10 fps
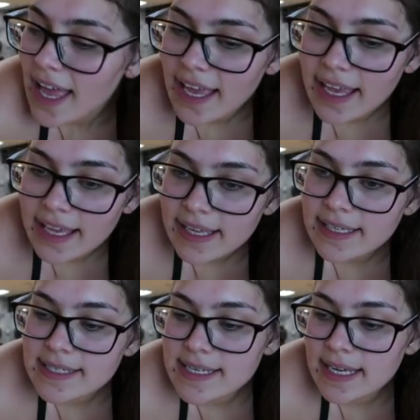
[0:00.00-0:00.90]

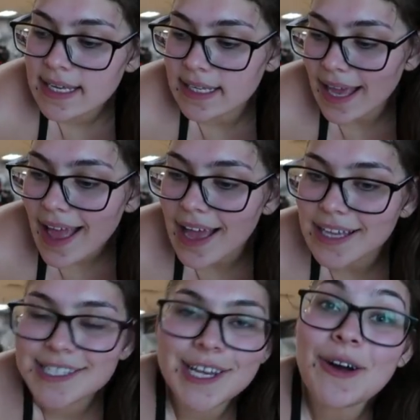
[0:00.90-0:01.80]
And
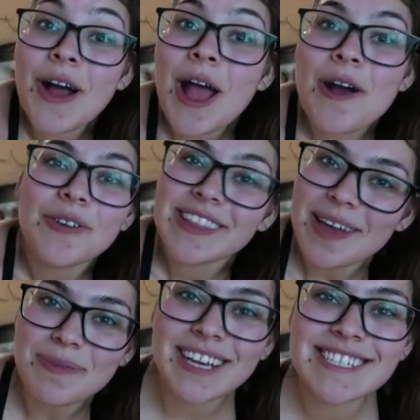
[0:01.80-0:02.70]
yeah, so with
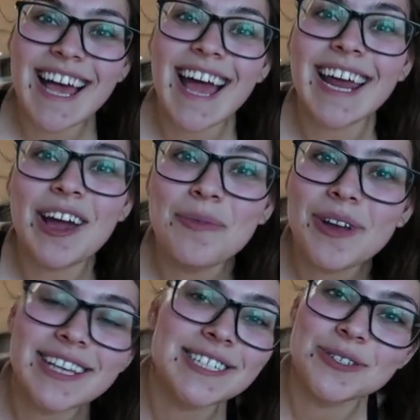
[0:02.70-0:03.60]
that being said, I hope you
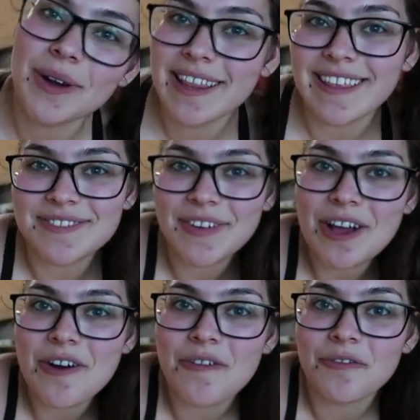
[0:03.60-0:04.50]
guys enjoyed this
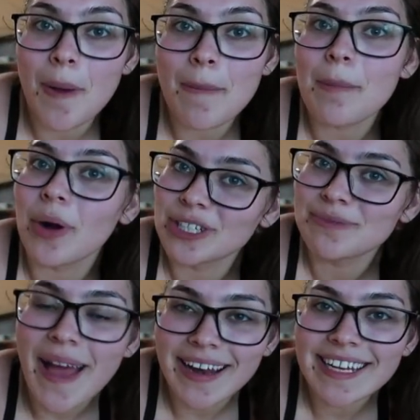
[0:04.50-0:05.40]
video from
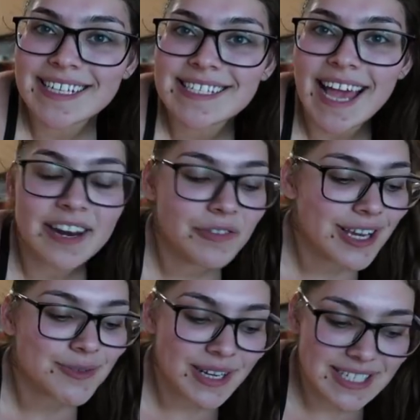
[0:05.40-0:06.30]
March Madness, and if you
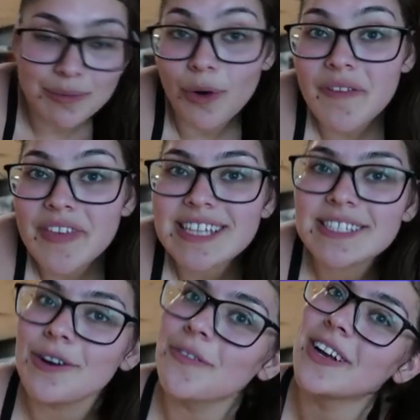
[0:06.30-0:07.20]
guys want to see more of these,
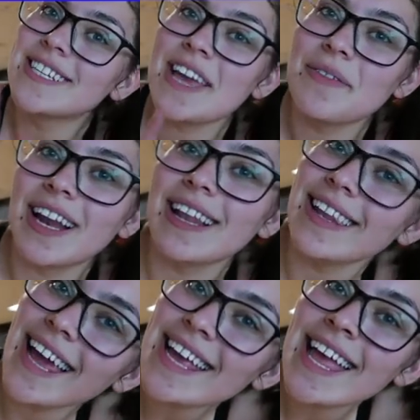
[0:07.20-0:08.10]
don't forget to give it a
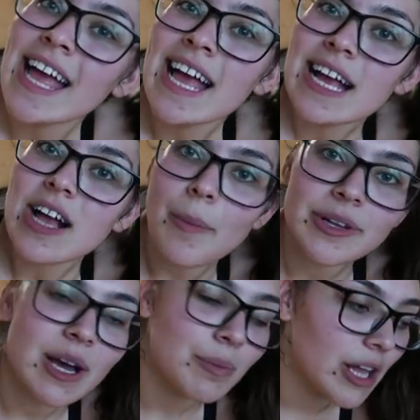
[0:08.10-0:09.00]
like,
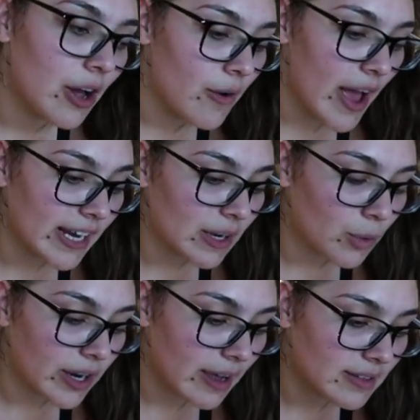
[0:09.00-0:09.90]
comment down below any
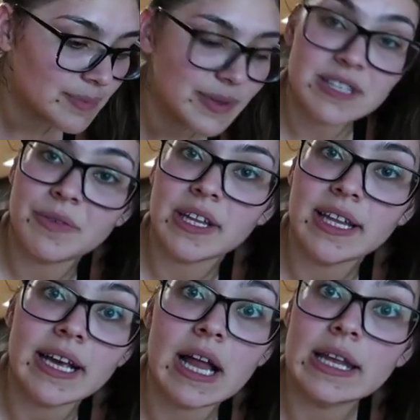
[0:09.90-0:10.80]
workouts, specifically like a